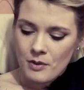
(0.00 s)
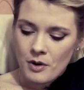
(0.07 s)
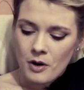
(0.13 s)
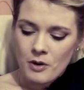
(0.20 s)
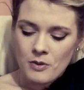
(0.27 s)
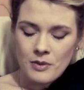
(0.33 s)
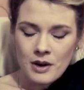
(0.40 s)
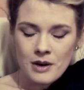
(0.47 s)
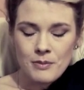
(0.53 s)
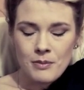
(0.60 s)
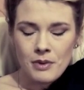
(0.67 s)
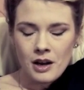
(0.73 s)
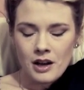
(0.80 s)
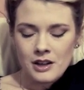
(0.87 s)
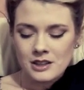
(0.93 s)
Oh, my
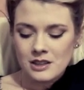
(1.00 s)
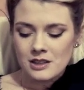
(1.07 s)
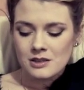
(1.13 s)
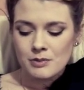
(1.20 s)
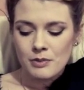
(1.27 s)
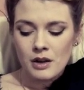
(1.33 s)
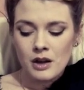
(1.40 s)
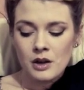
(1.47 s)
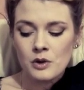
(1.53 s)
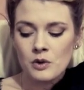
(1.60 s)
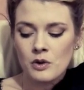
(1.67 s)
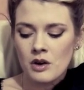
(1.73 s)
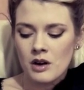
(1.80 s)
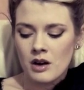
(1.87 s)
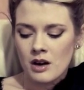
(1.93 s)
blood is blue,
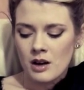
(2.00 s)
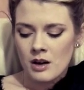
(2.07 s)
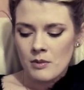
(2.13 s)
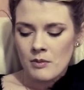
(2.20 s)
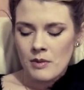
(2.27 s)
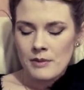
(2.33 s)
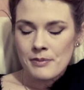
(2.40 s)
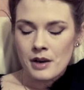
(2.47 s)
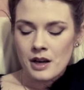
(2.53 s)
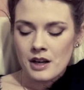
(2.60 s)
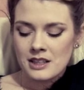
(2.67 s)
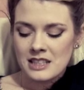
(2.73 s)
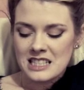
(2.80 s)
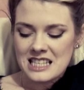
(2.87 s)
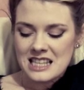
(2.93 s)
my
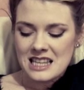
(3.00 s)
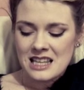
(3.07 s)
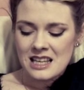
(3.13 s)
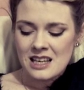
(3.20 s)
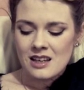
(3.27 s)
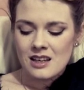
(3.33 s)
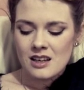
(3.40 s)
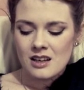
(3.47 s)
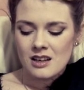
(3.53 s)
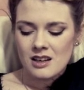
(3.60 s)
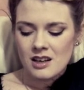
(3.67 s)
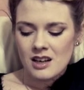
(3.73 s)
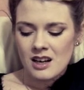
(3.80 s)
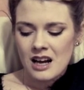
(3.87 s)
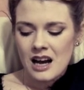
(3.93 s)
blood is thick,
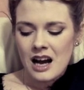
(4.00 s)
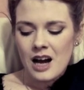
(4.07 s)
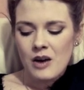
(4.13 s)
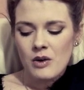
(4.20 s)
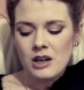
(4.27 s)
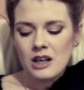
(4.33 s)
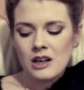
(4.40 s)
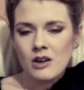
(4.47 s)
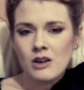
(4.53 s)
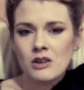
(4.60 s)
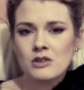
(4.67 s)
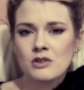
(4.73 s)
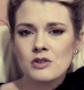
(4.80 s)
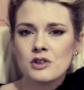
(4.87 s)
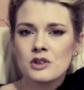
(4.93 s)
how I
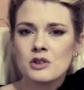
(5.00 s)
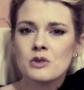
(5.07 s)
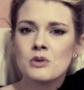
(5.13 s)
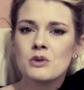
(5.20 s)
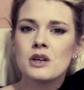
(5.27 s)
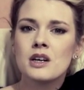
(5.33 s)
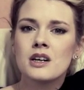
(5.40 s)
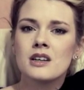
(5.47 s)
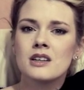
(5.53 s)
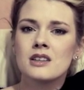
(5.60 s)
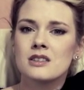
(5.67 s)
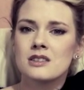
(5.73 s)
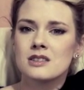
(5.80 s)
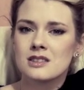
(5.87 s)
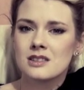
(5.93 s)
long for your
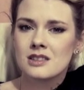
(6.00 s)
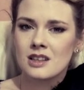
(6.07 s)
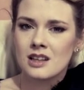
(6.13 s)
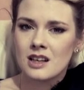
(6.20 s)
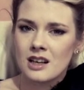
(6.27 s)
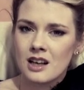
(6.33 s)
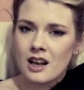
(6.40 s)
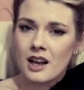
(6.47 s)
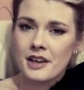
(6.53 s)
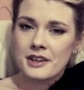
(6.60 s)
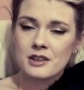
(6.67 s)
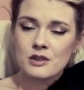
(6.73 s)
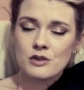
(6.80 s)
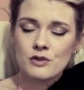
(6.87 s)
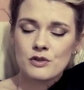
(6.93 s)
words, like
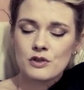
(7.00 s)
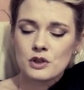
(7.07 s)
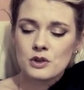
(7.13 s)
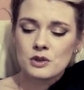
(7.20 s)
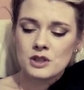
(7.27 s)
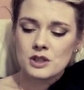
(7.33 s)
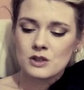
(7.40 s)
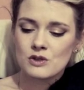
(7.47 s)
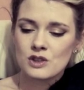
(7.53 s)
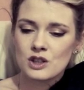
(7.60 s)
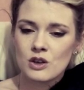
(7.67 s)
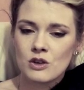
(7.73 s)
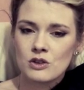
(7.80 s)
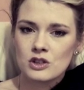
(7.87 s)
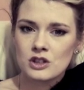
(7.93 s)
the fruits of
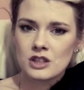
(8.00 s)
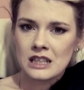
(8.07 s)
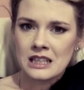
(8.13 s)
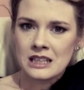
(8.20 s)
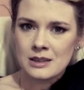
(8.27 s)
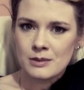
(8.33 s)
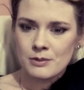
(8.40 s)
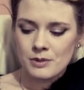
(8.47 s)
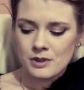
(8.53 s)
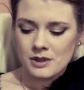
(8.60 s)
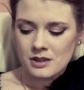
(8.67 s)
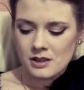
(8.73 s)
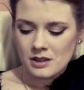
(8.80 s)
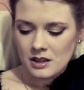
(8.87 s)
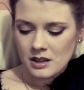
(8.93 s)
notched hips.